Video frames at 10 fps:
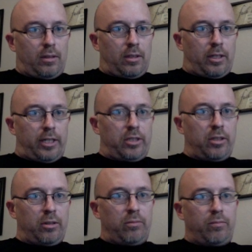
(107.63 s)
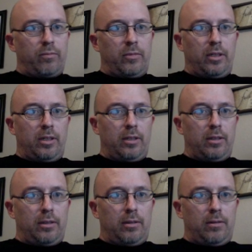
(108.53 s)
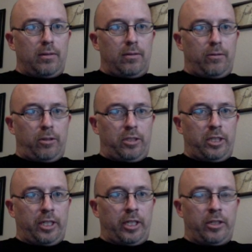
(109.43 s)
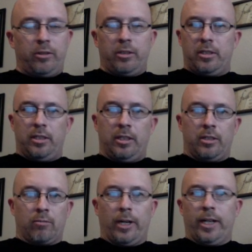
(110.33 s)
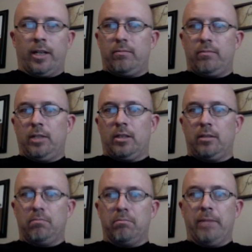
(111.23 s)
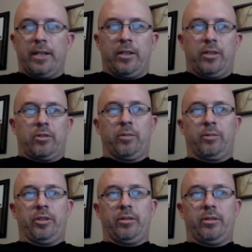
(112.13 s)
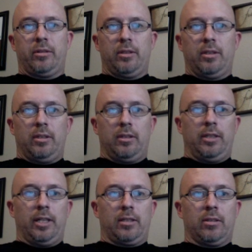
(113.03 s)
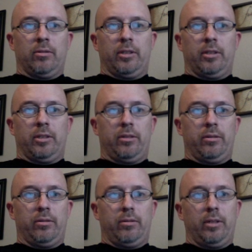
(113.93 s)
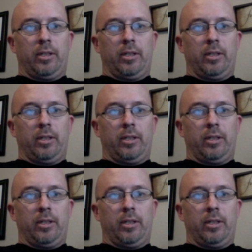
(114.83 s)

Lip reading: All right, so first thing I'm going to do is write a meta description that's going to